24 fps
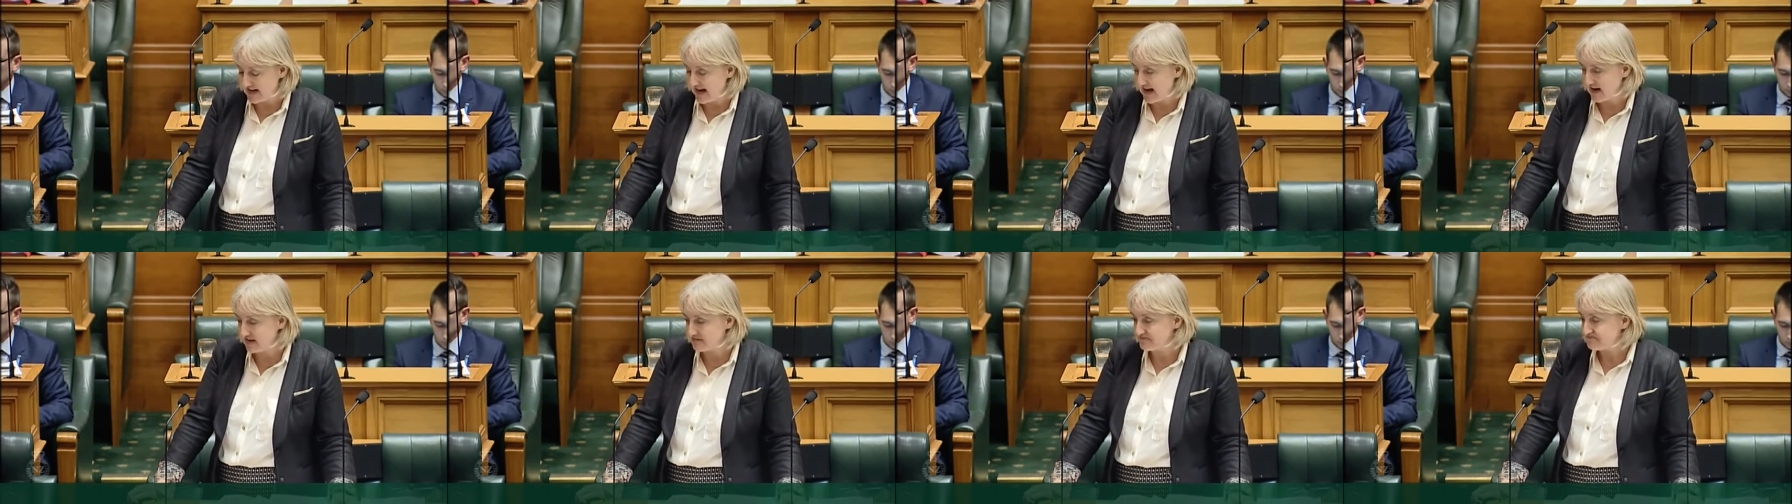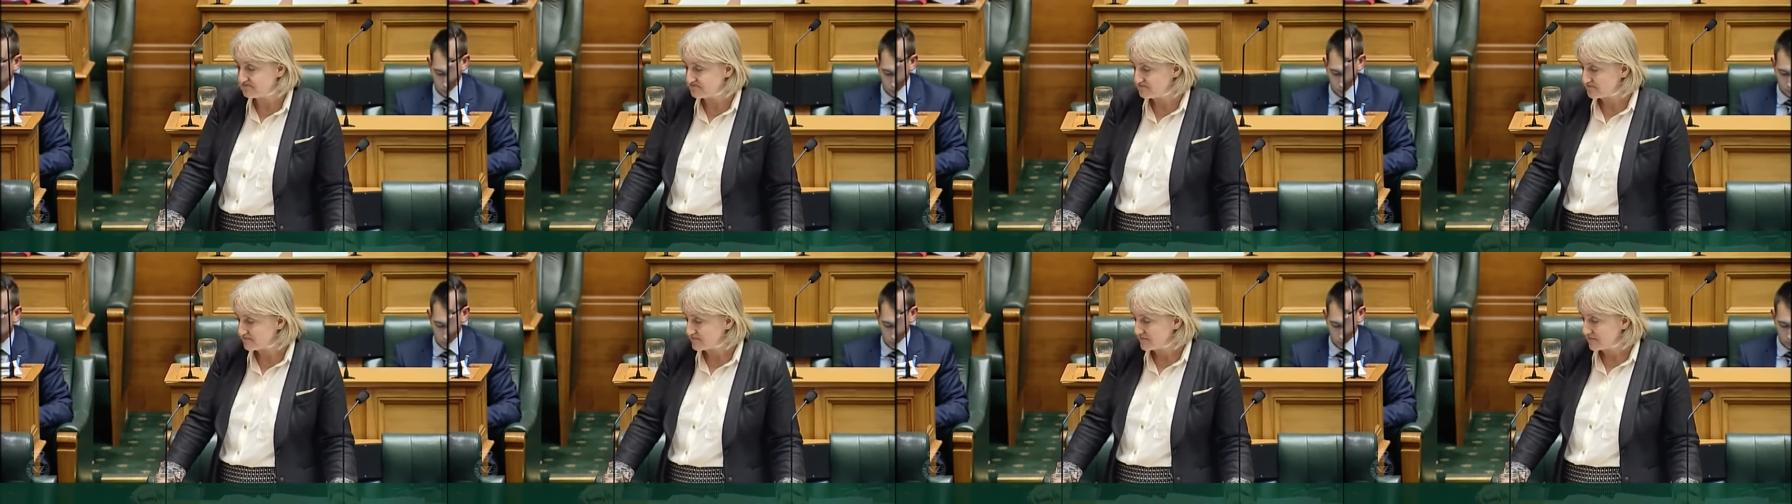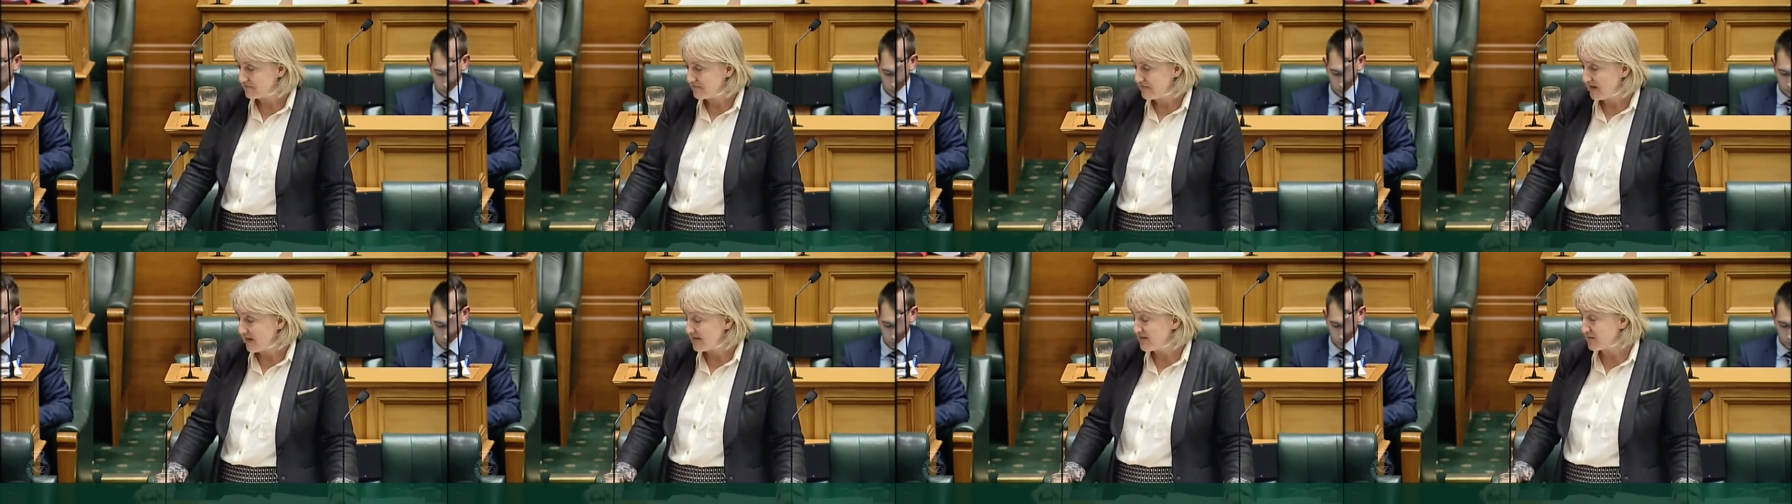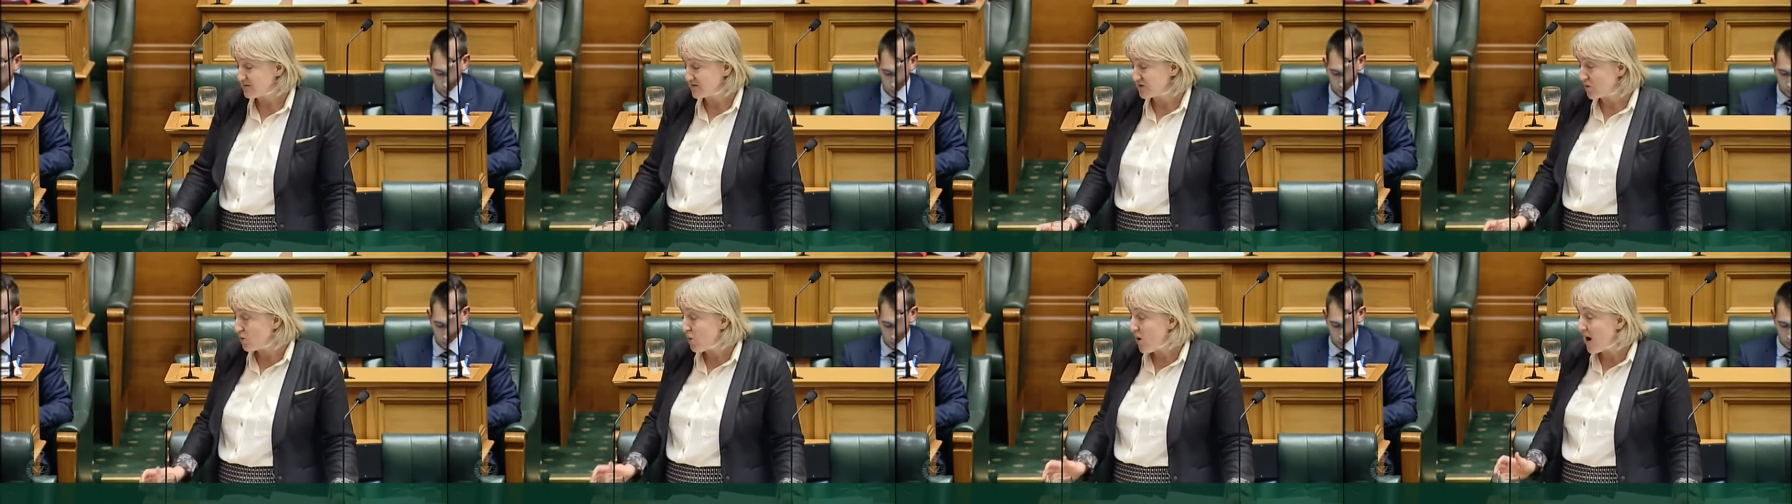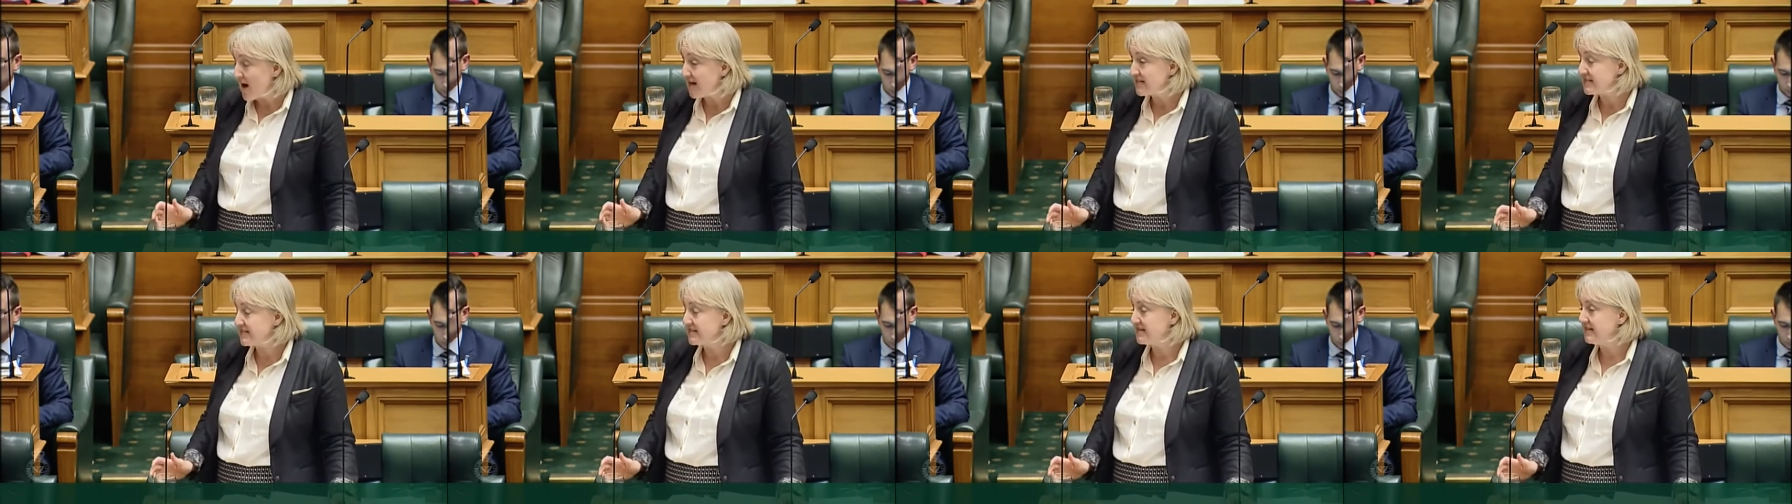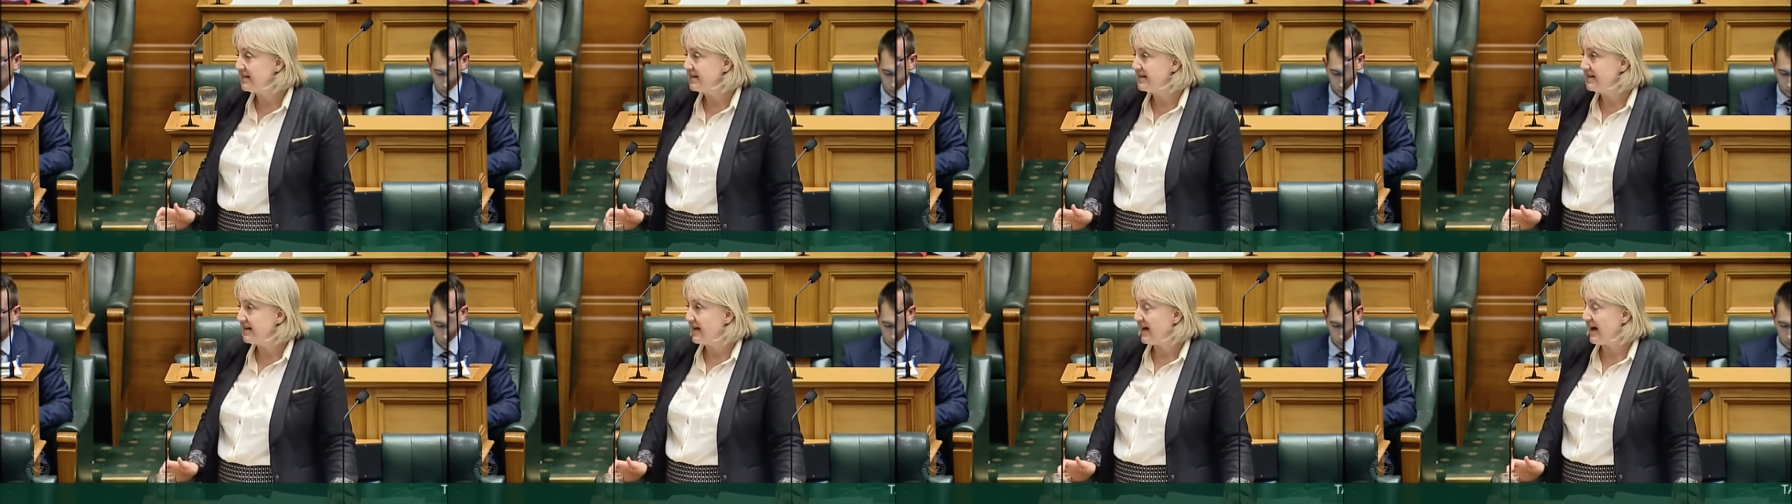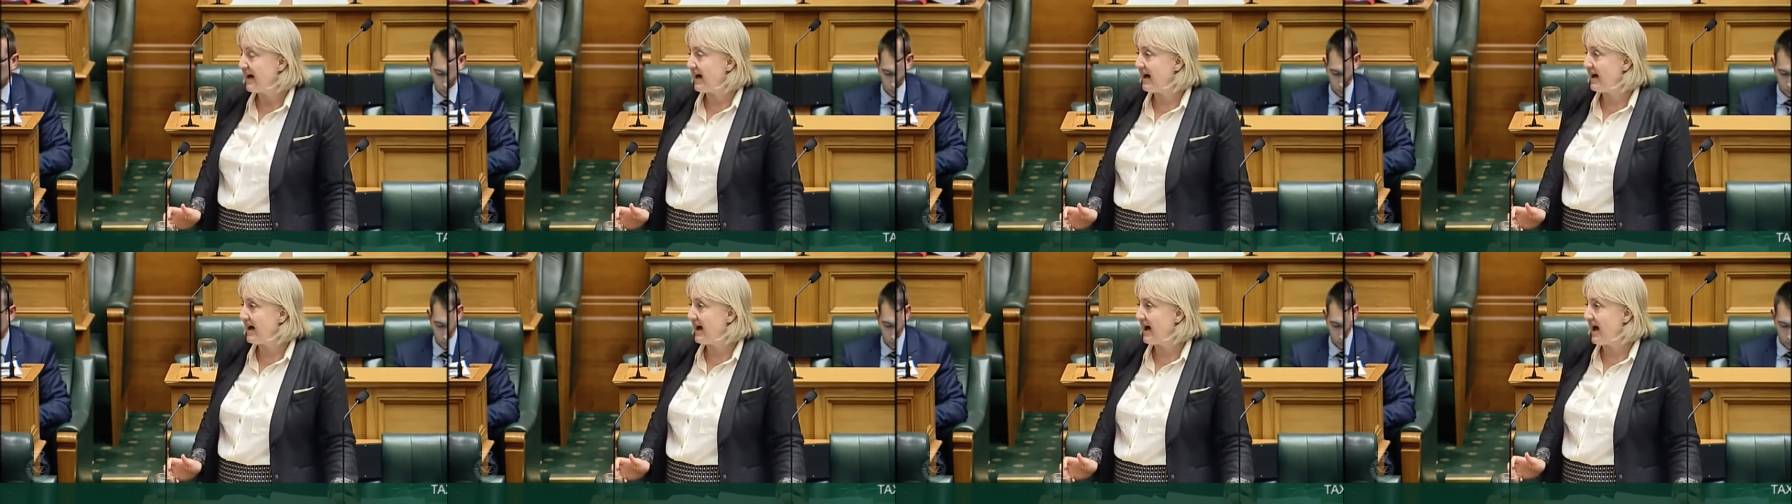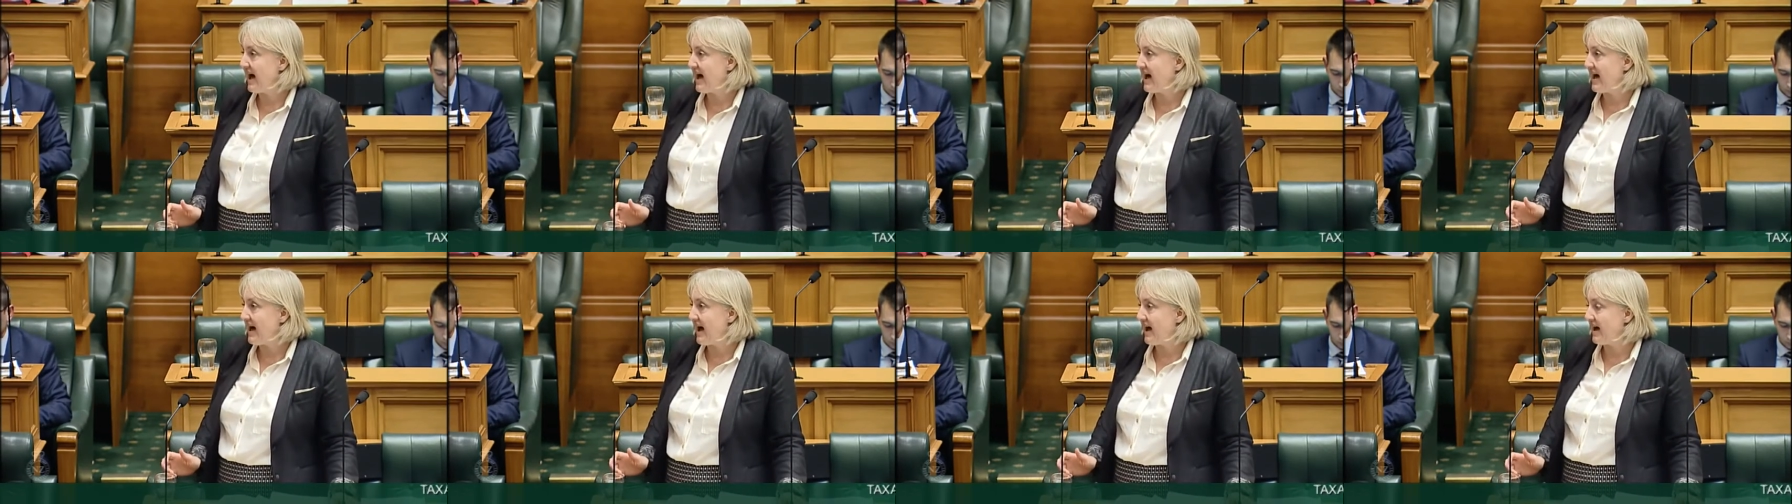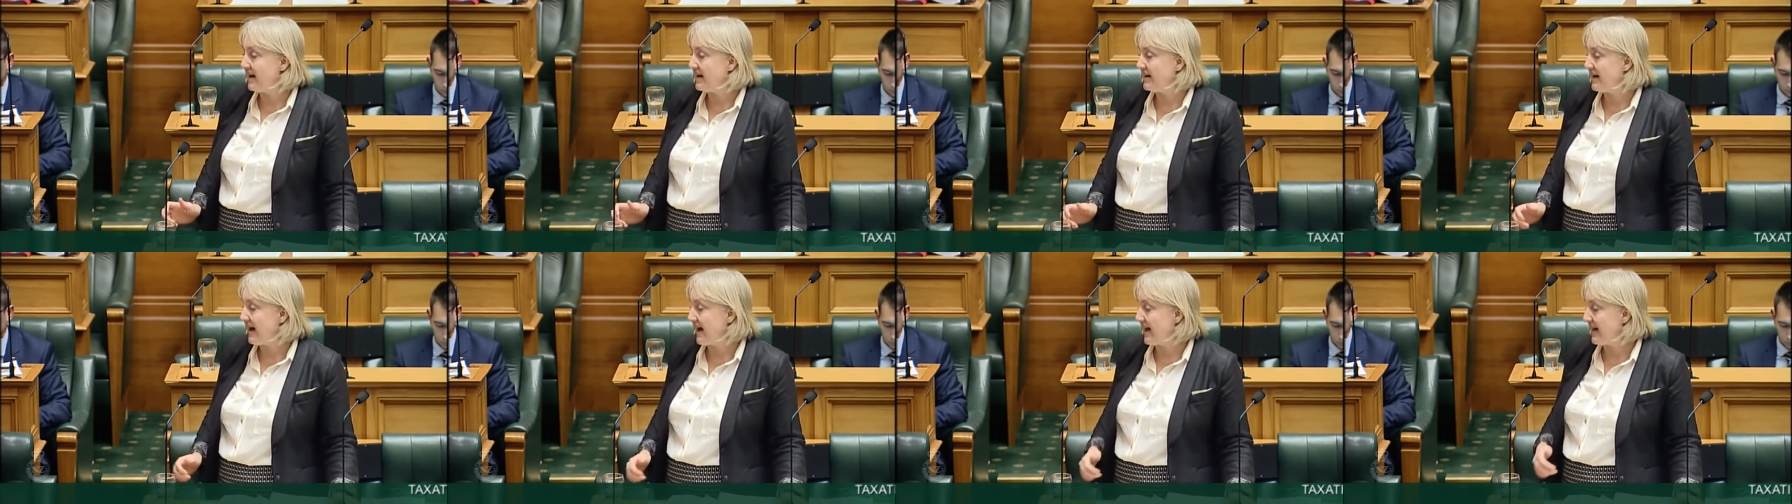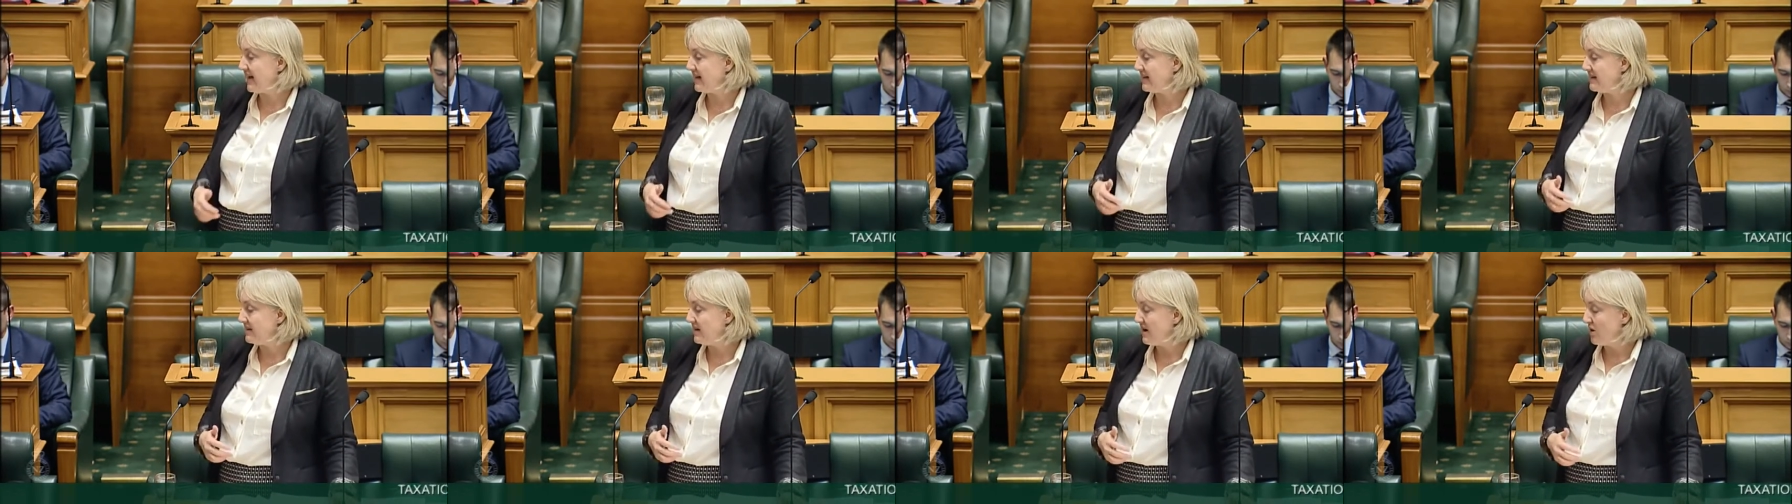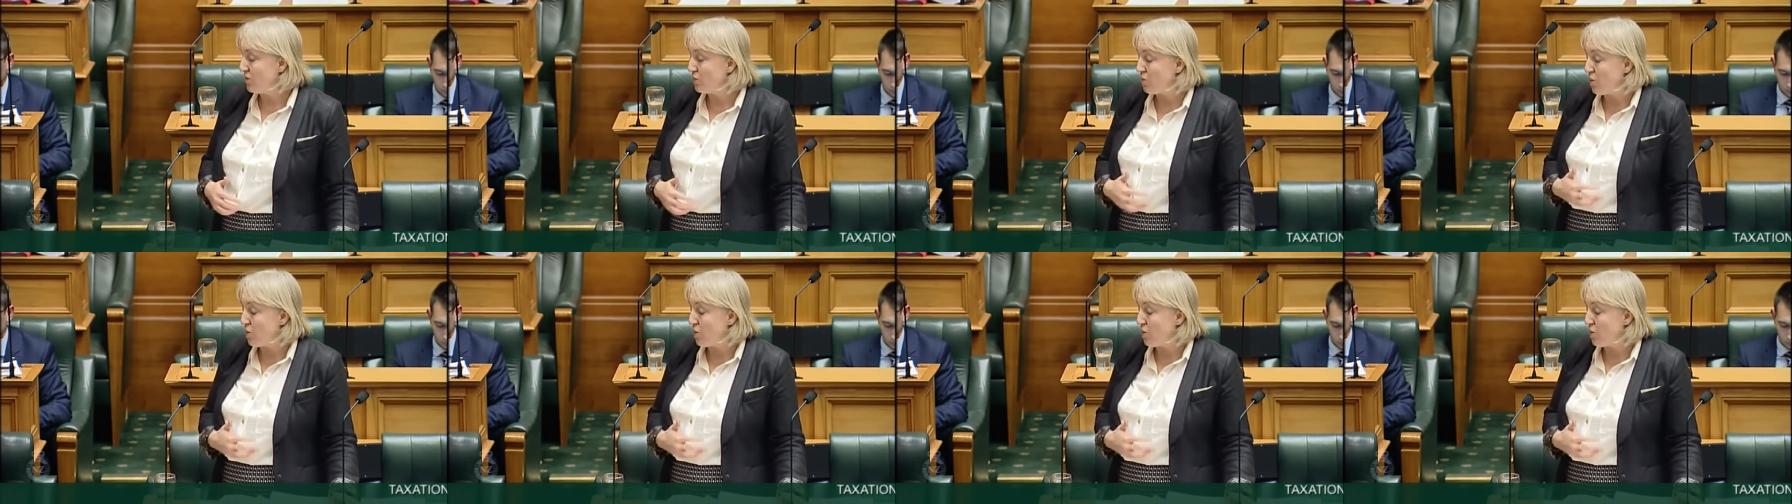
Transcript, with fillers: Now, there was quite uh, a, a,